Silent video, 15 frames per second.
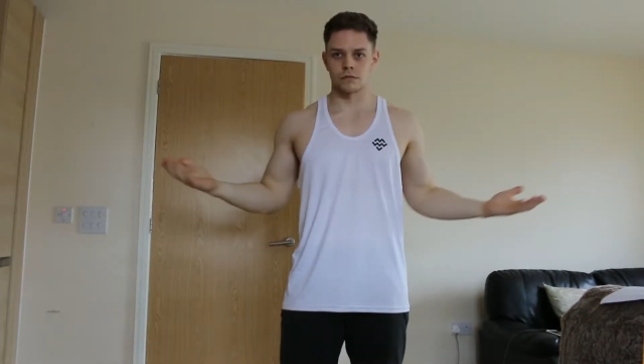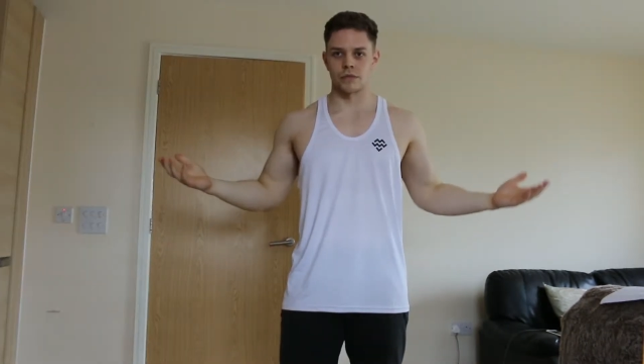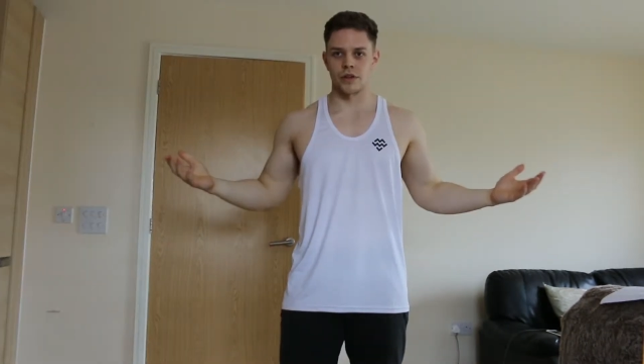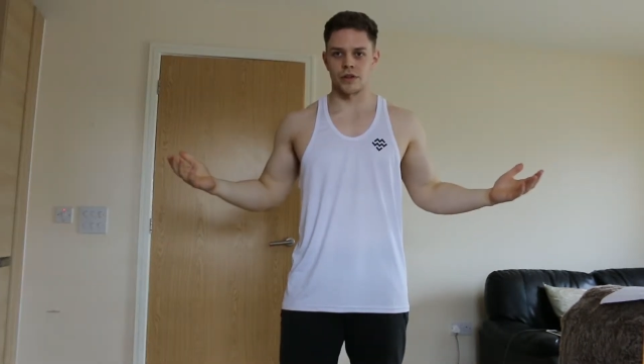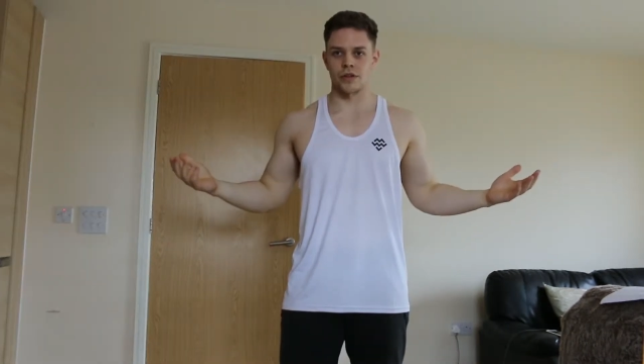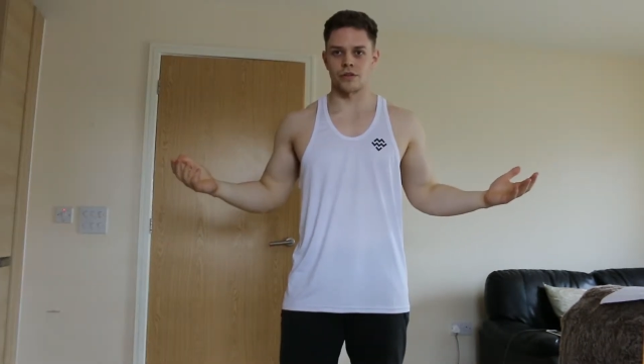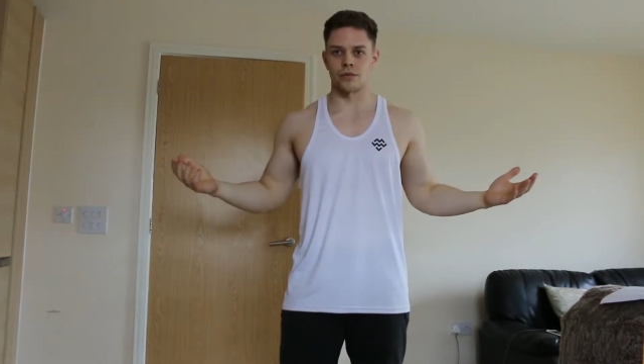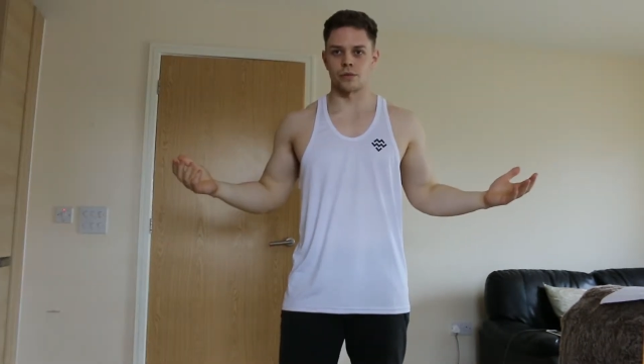
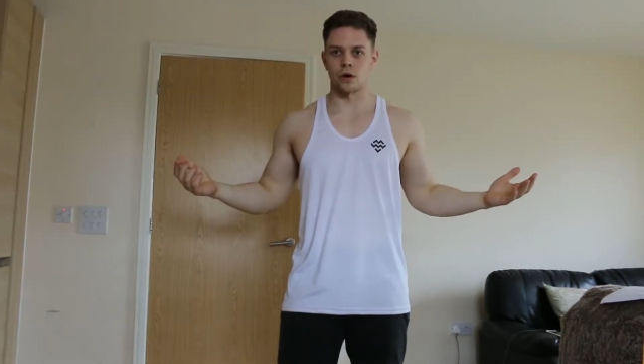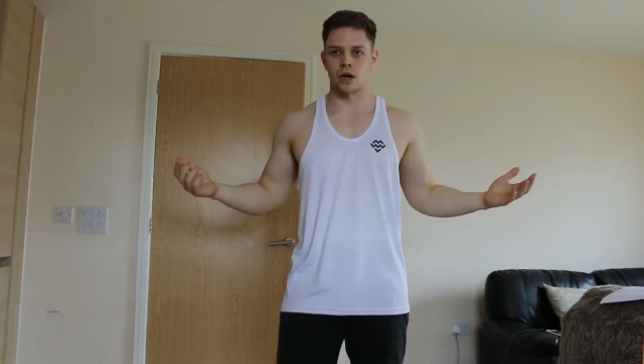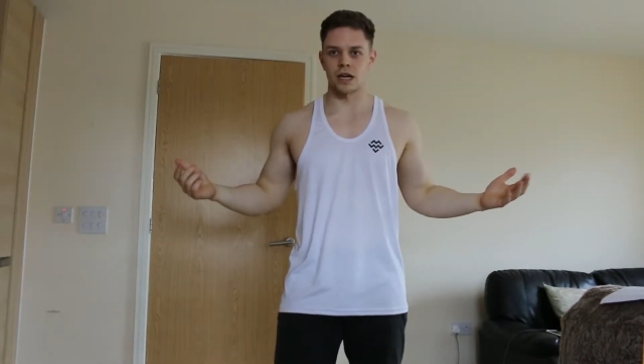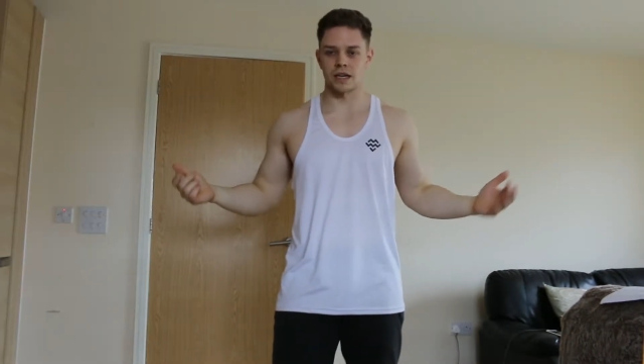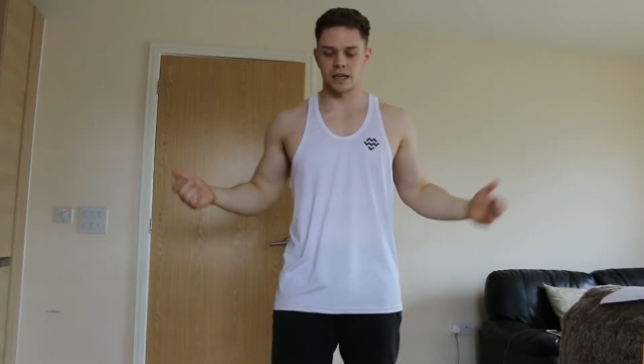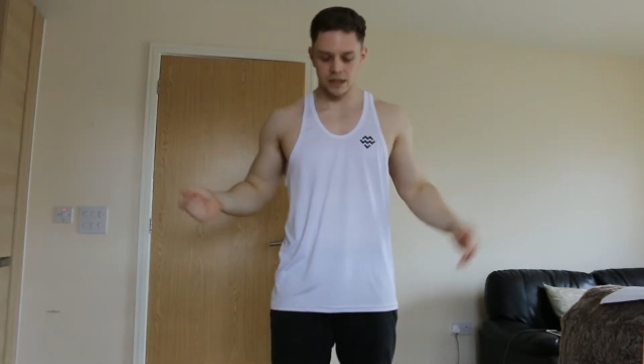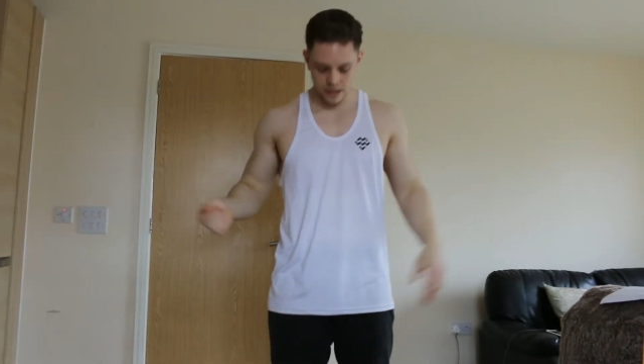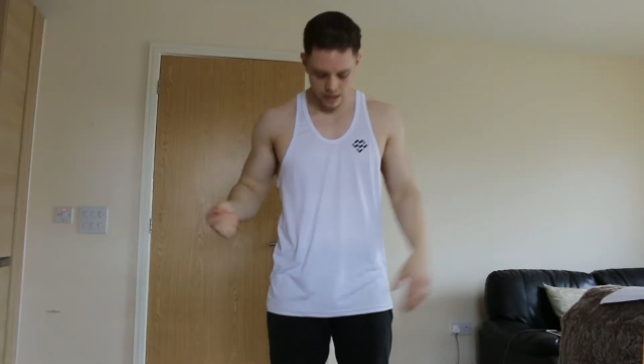This is the
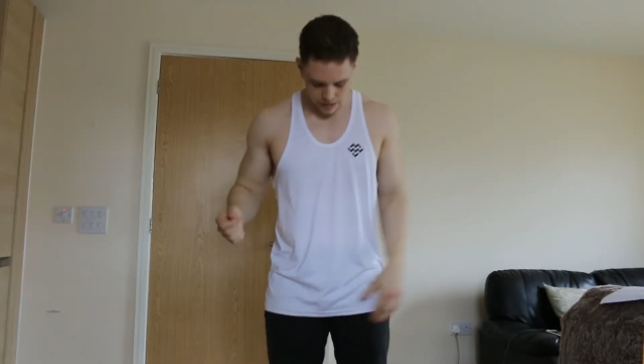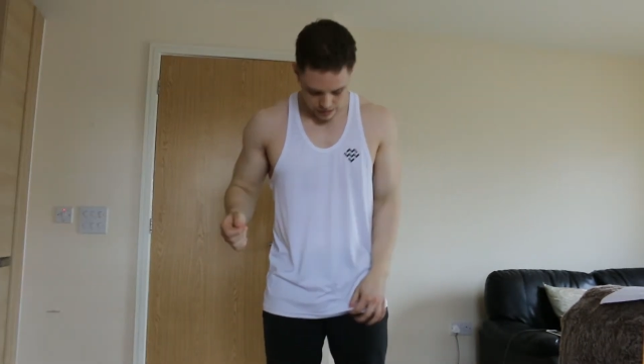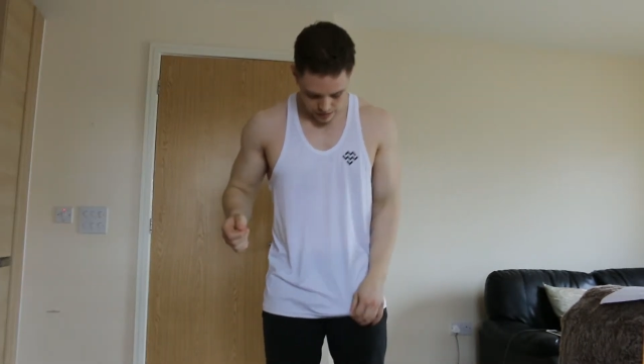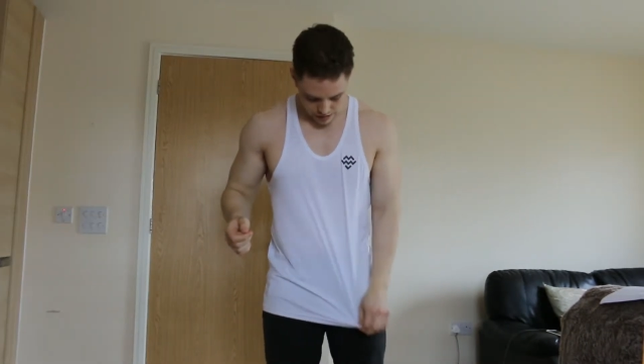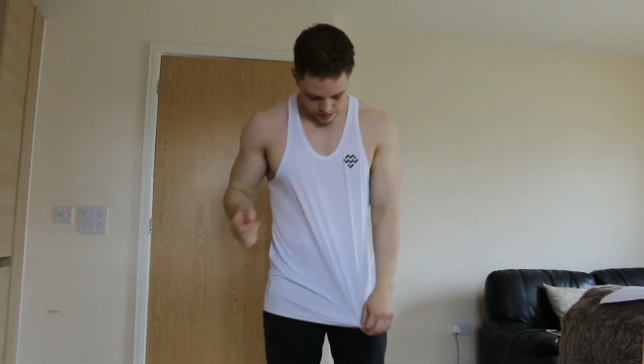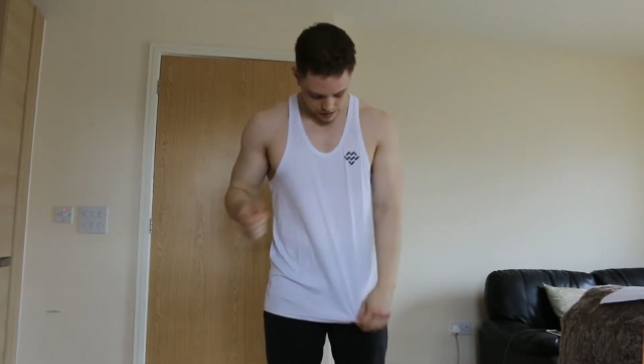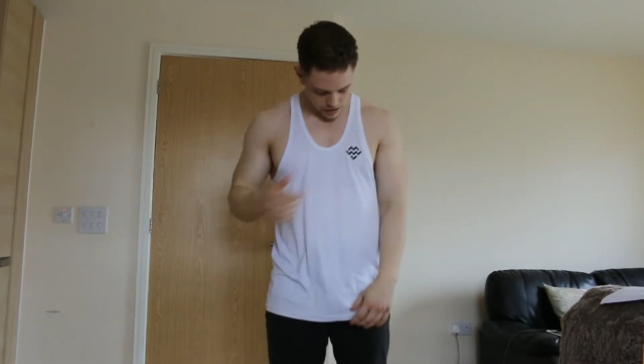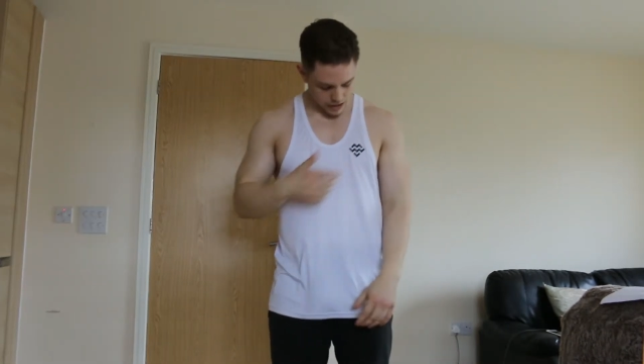white.
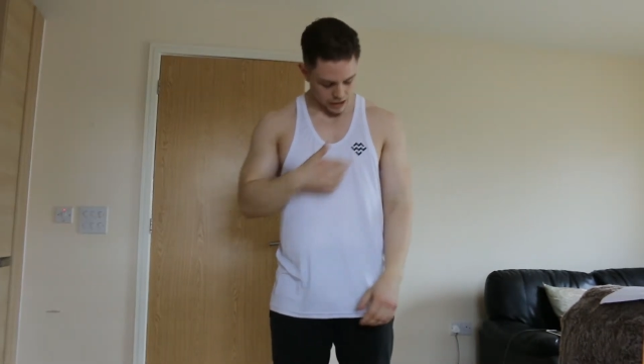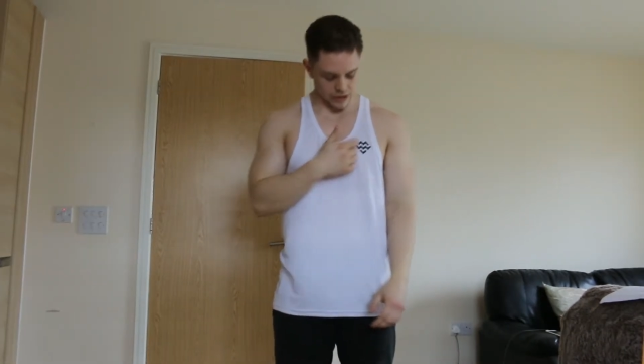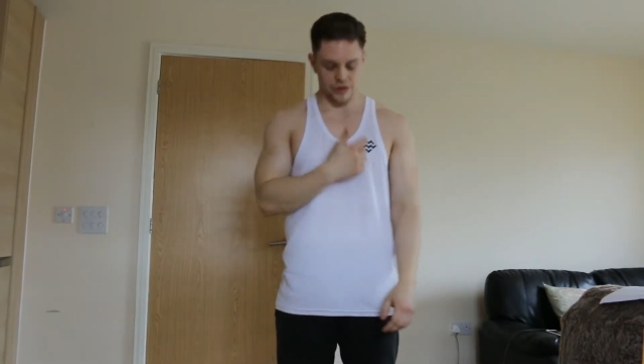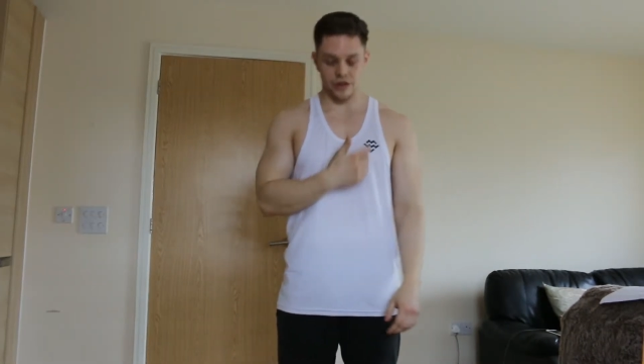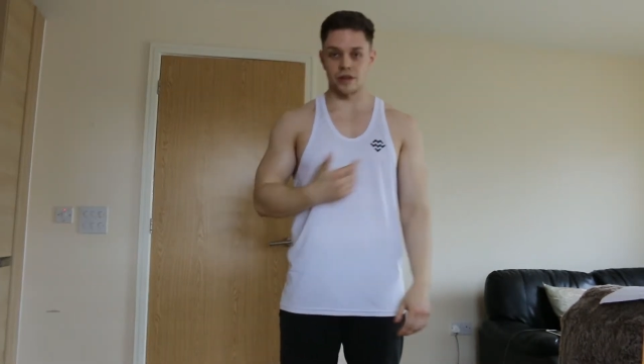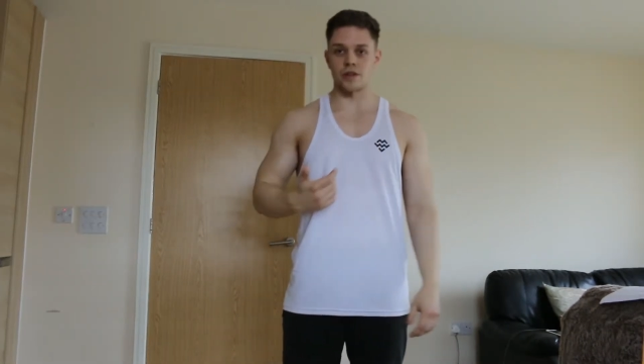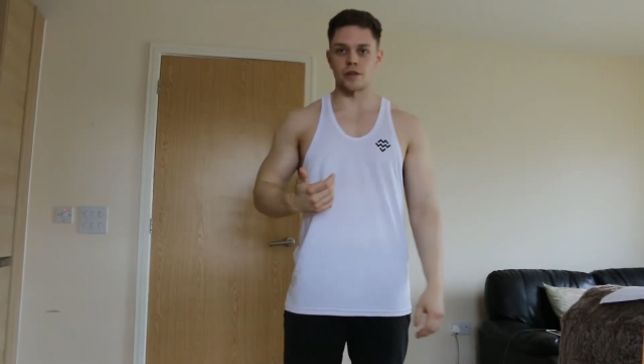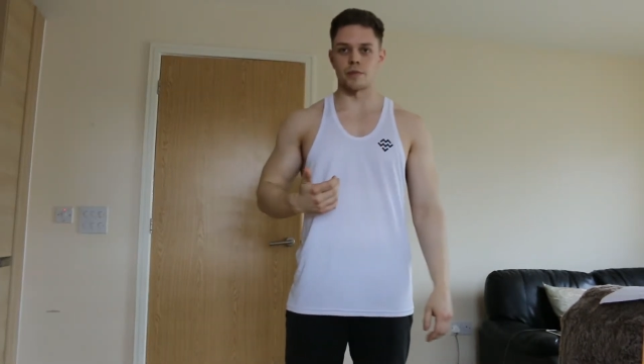
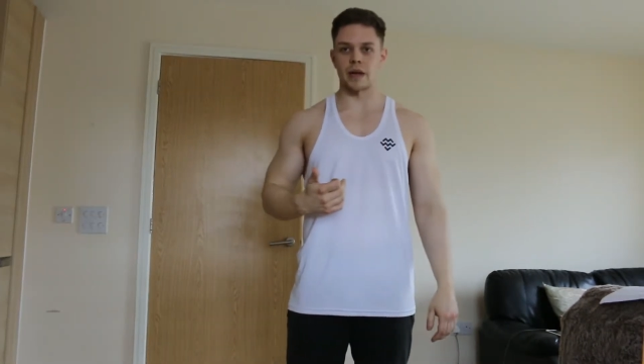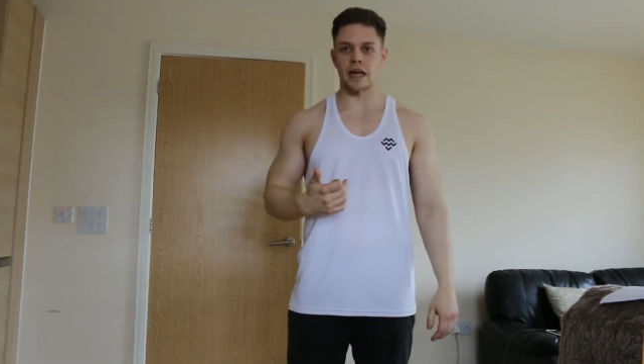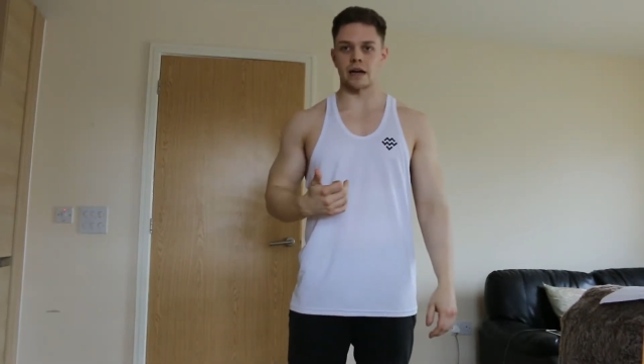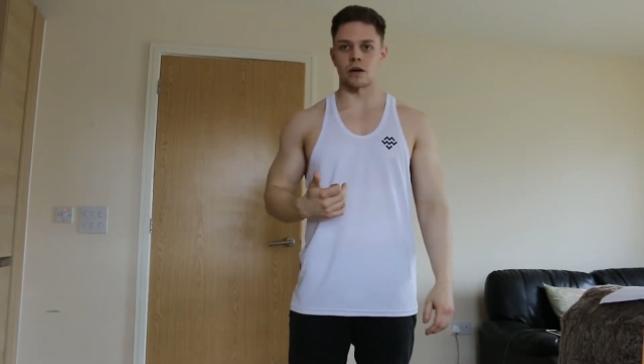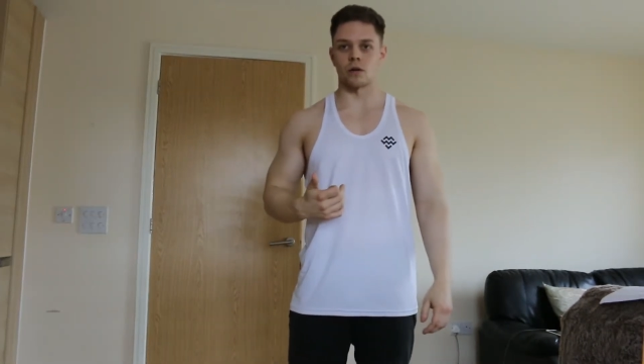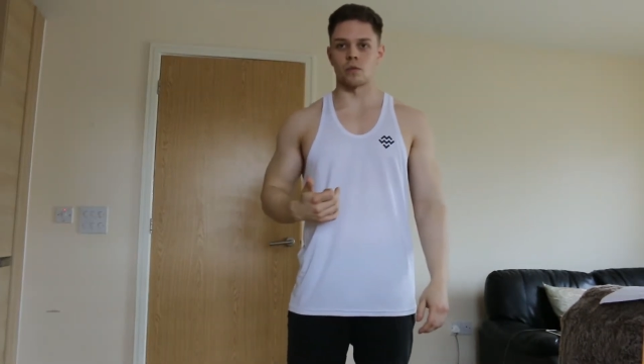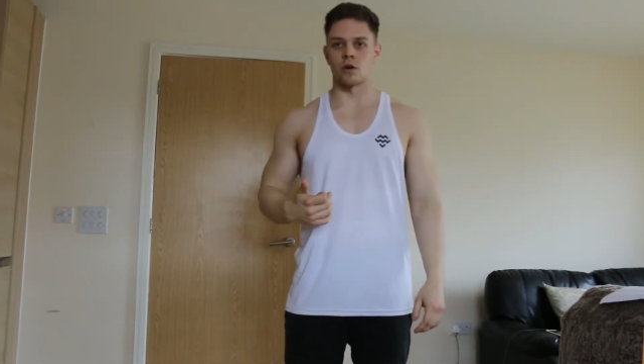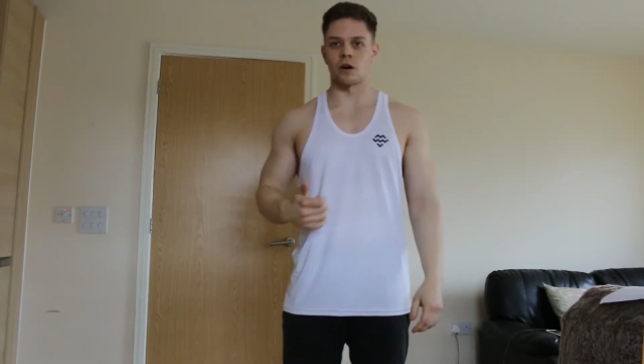So this is
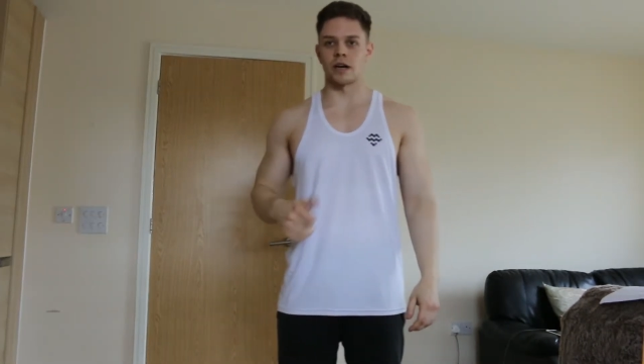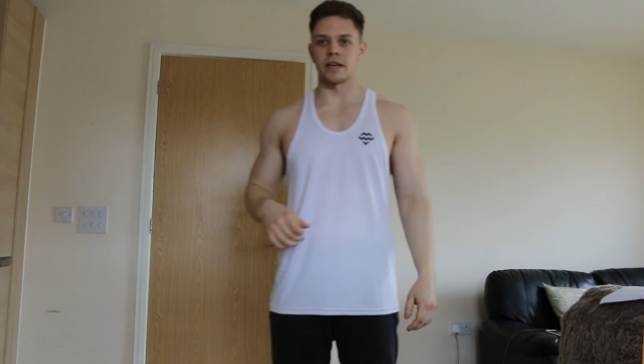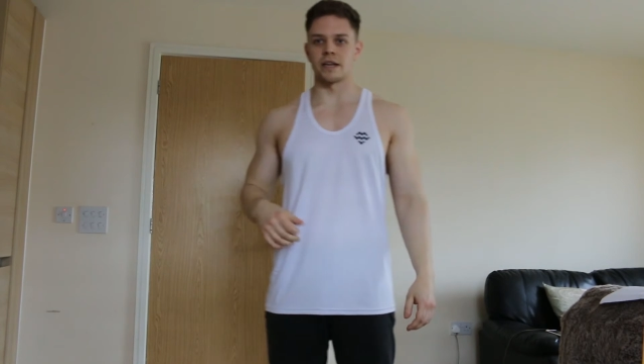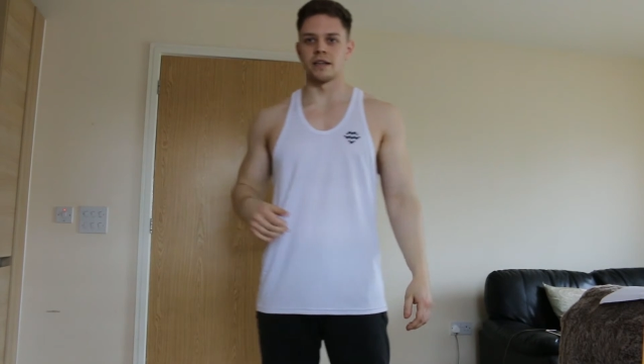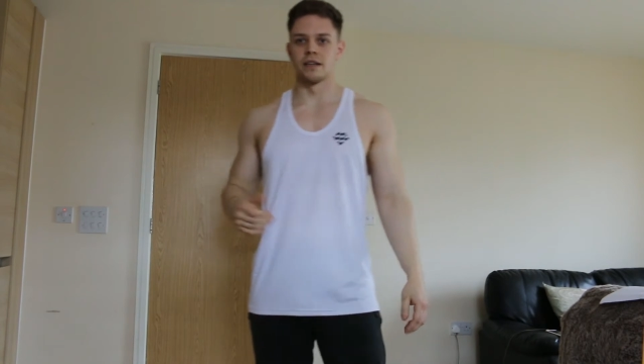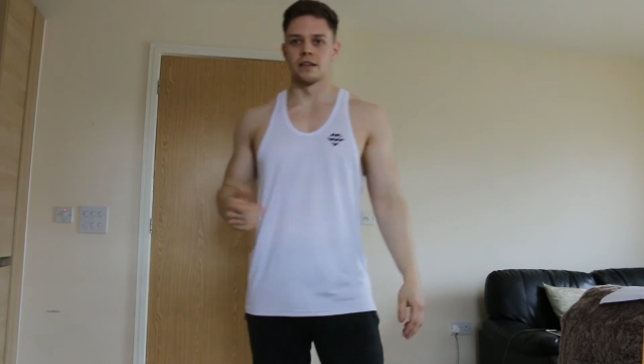black on white.